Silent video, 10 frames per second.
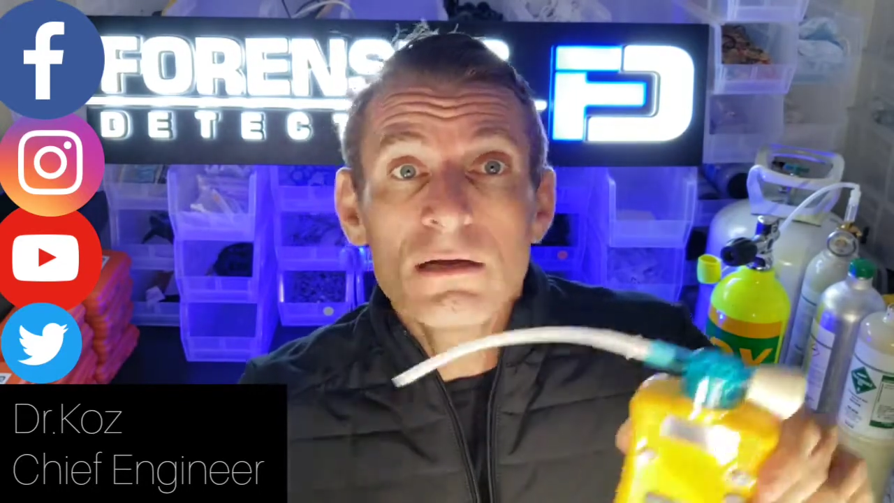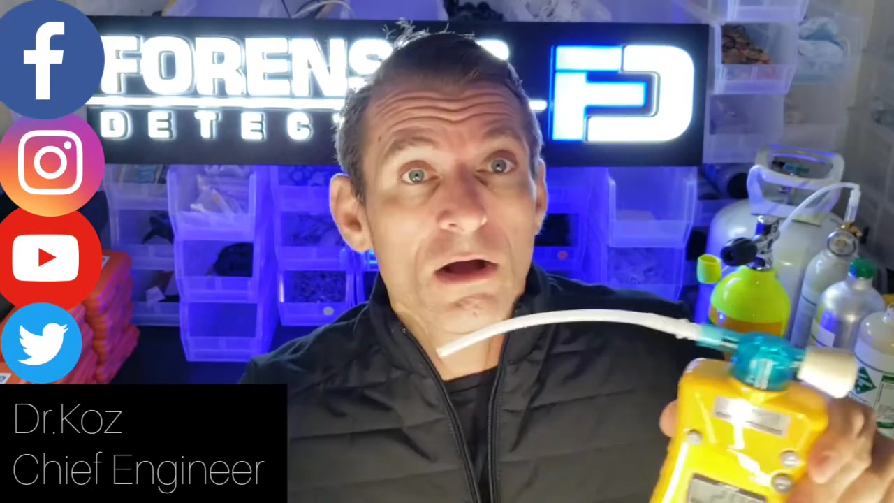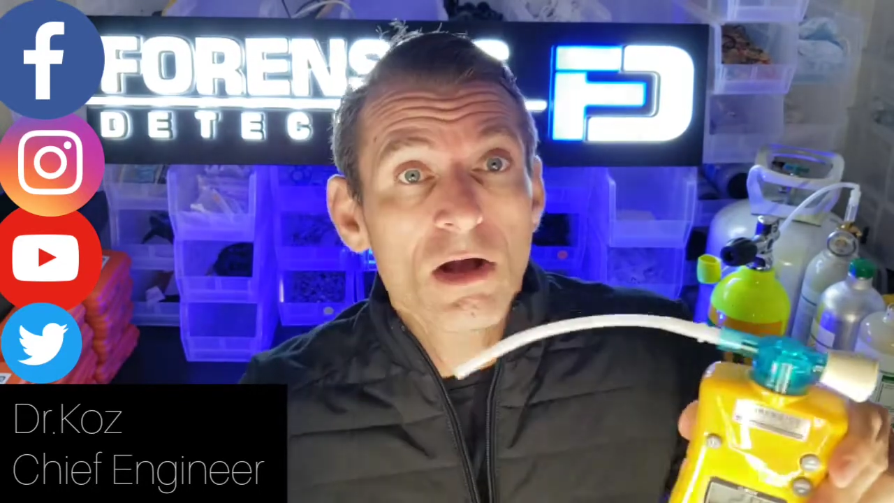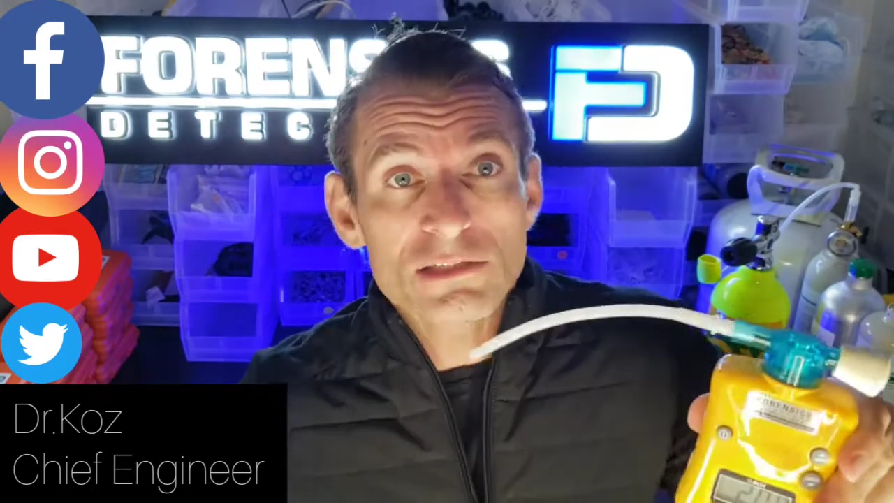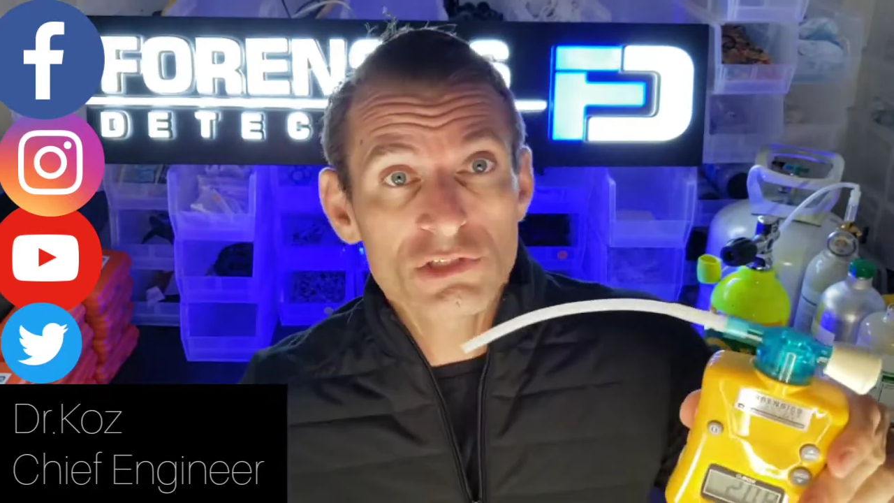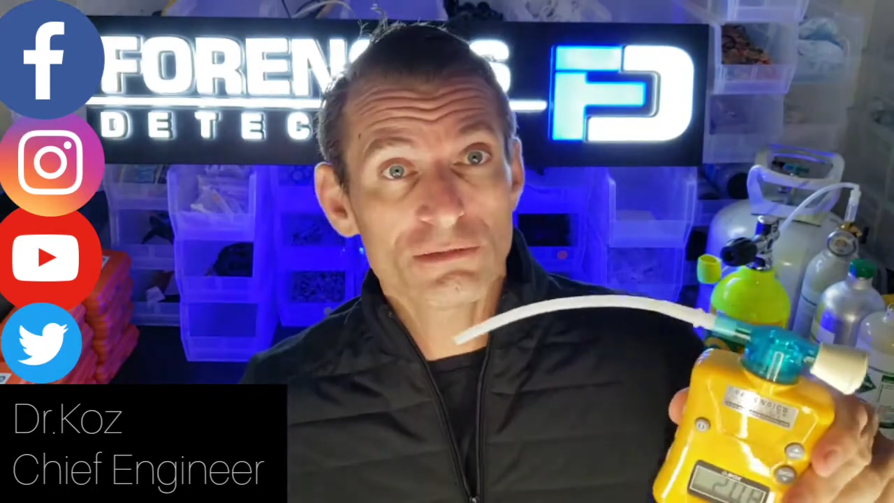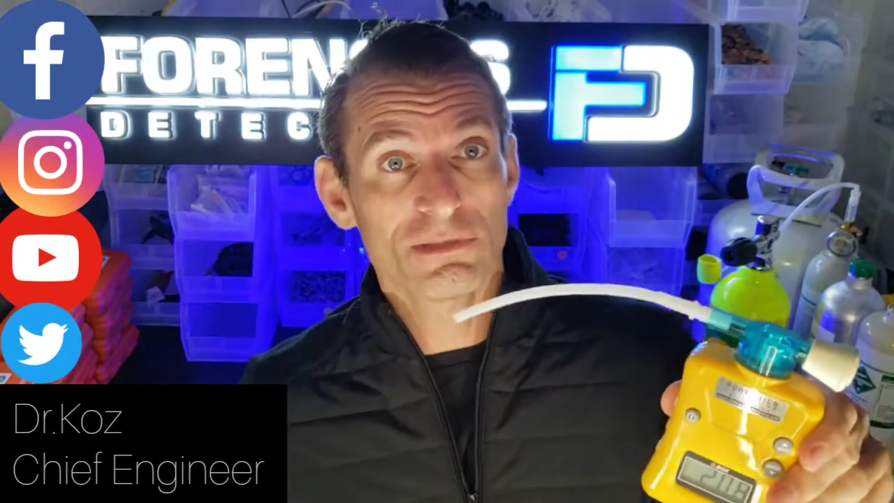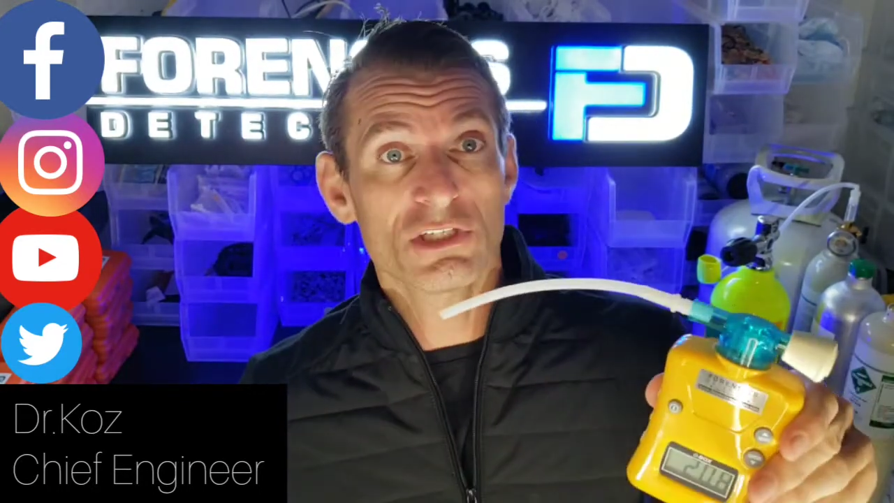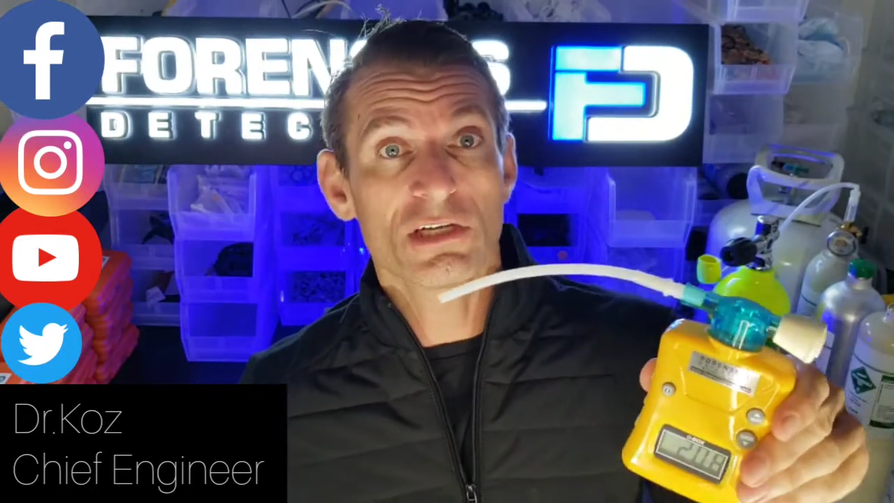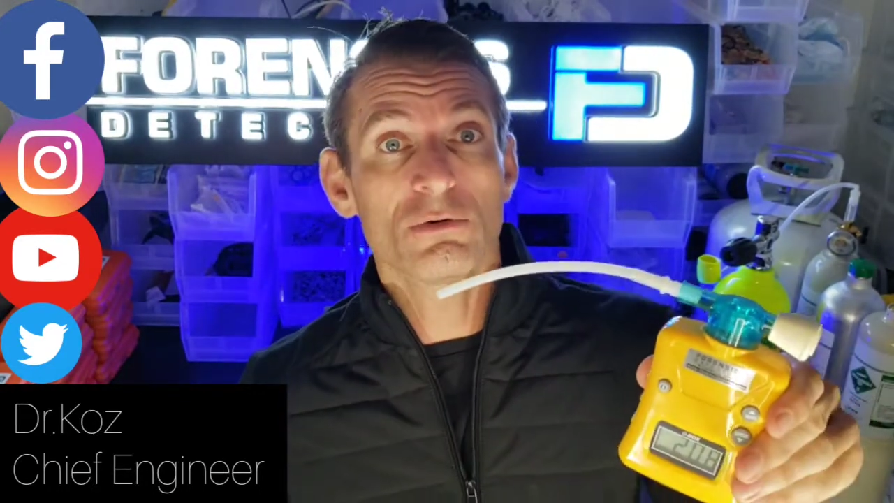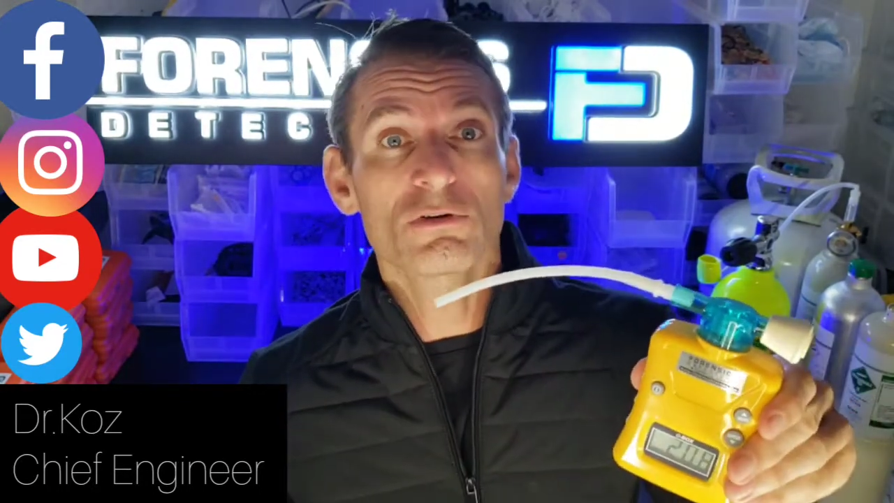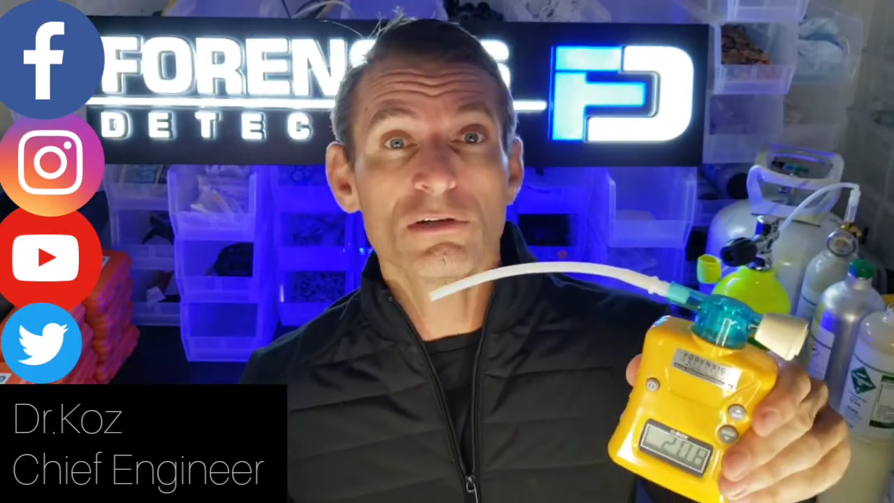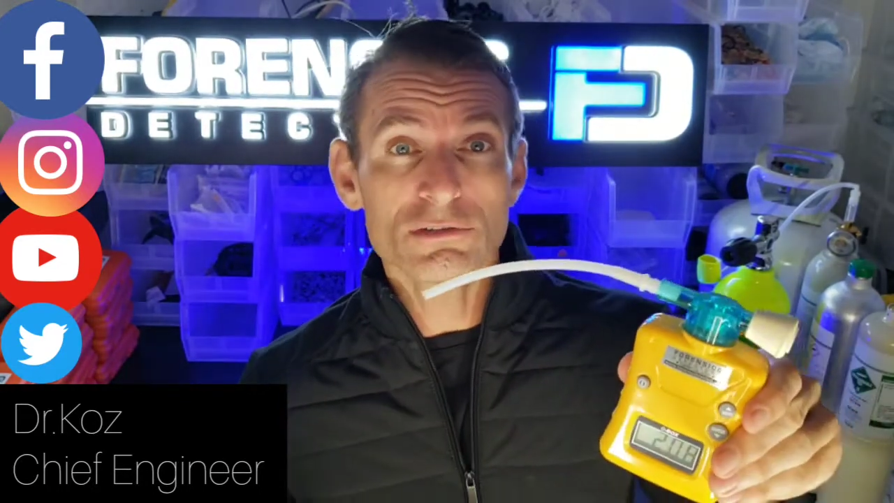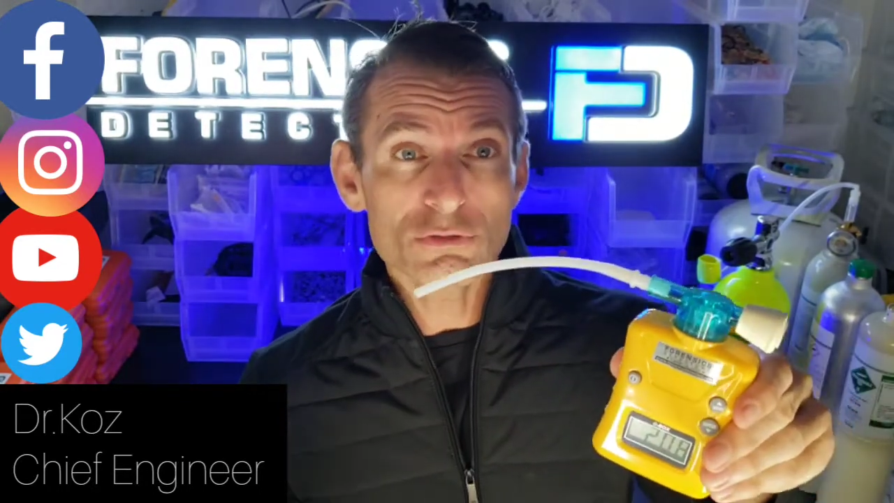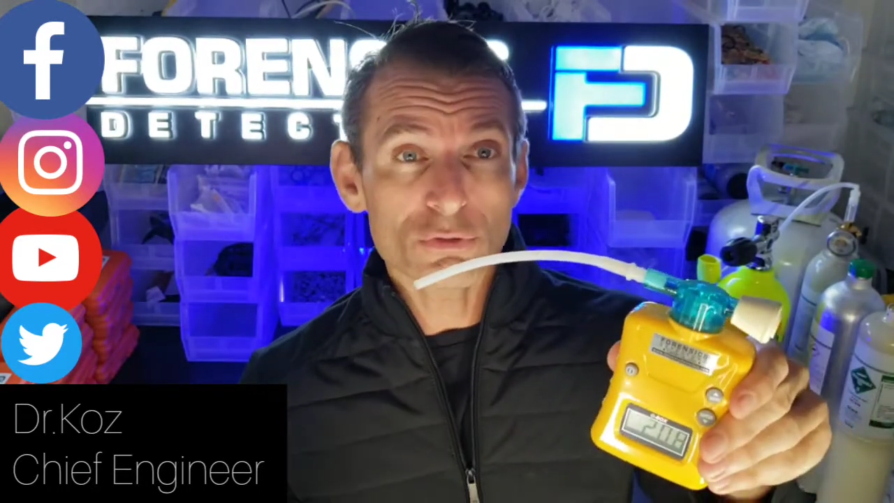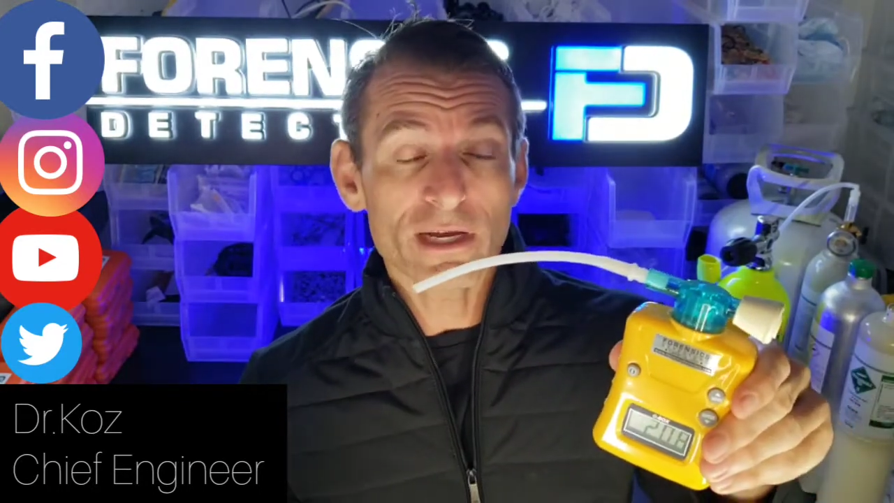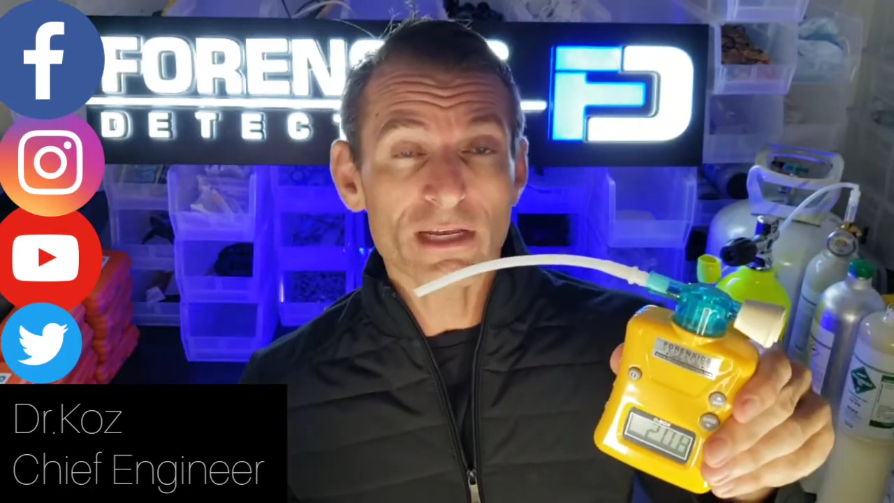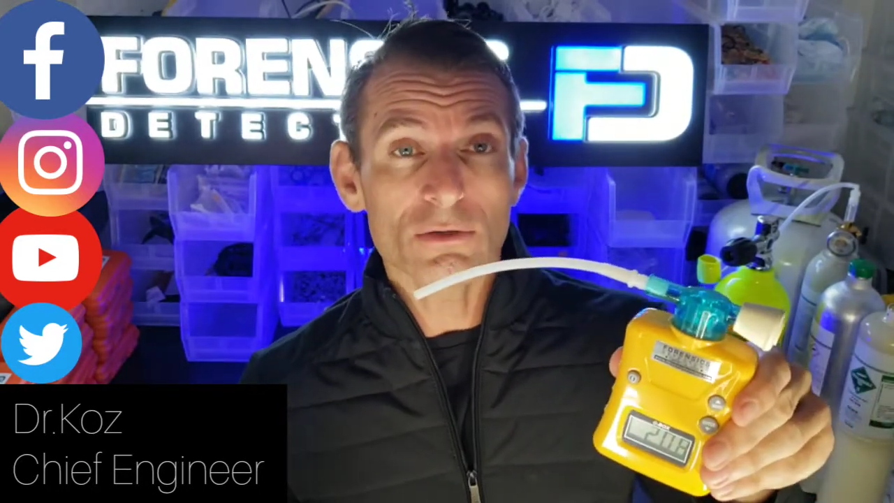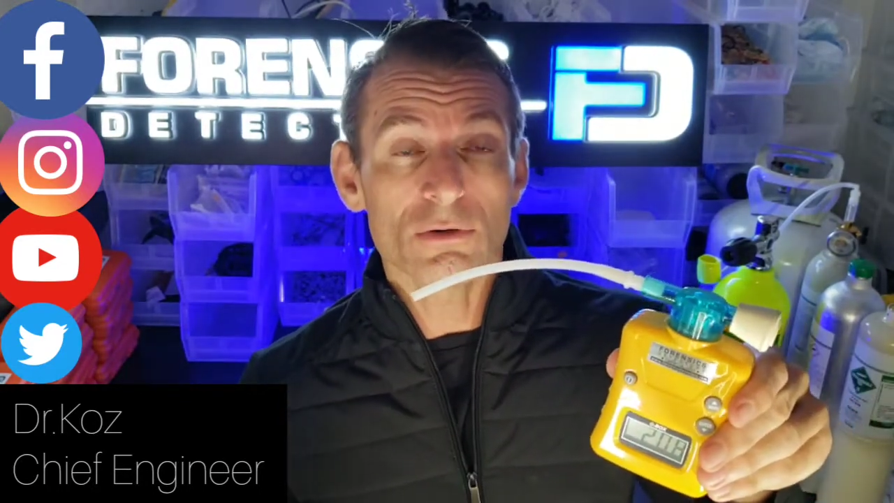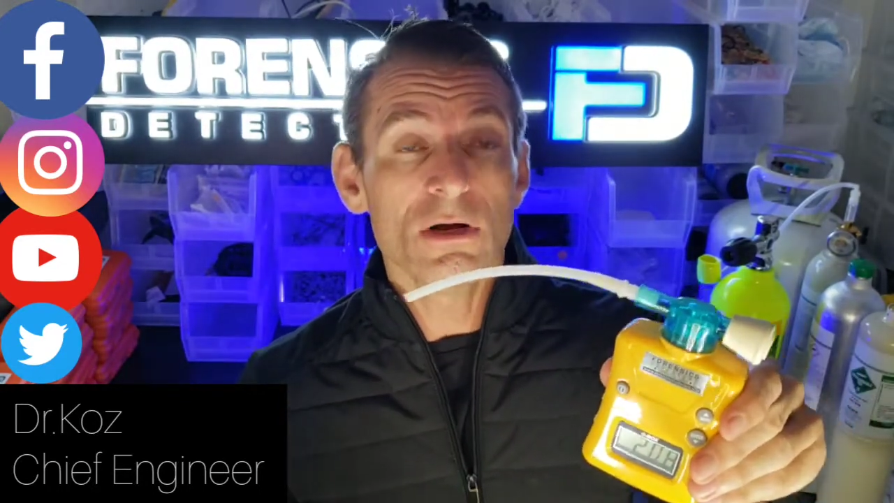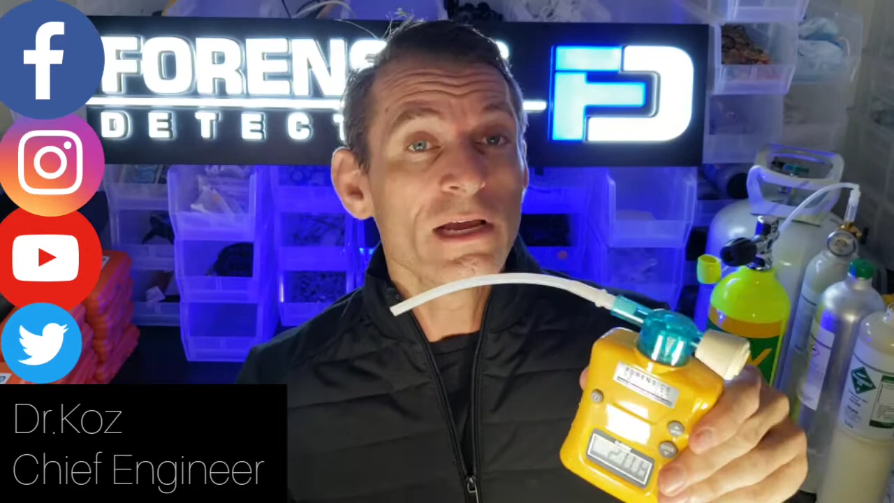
oxygen machine or concentrator.